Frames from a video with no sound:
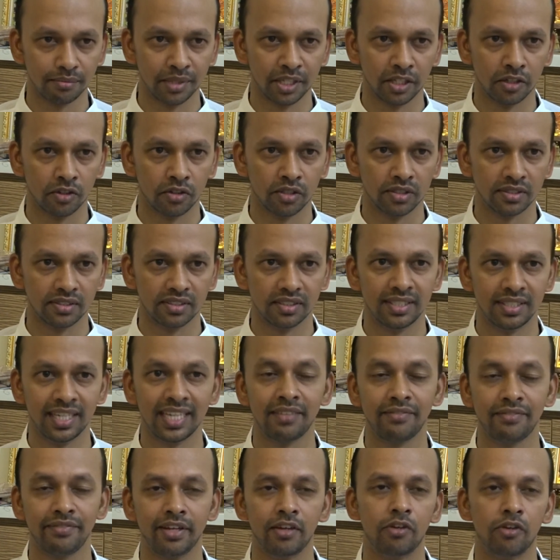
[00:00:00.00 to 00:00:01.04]
because
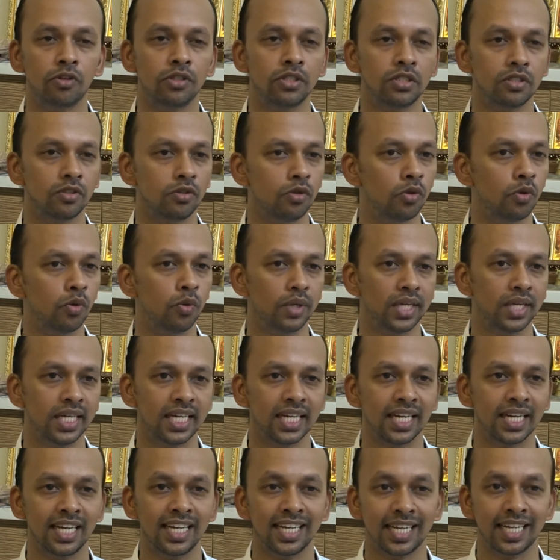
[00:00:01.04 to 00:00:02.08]
that we are going to go
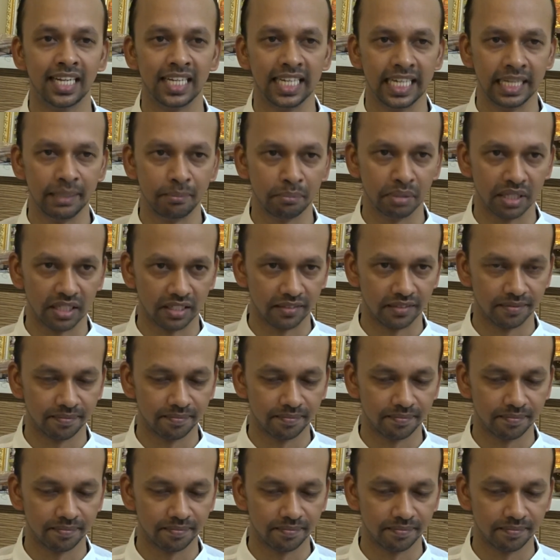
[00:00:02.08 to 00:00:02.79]
in a little deeper.